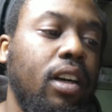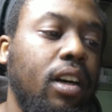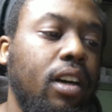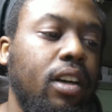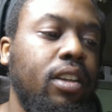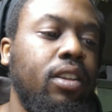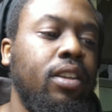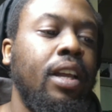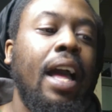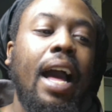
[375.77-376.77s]

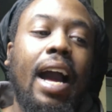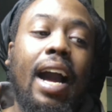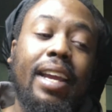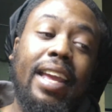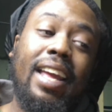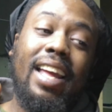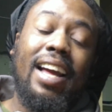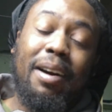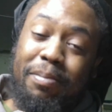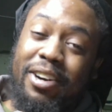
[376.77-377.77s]
I'm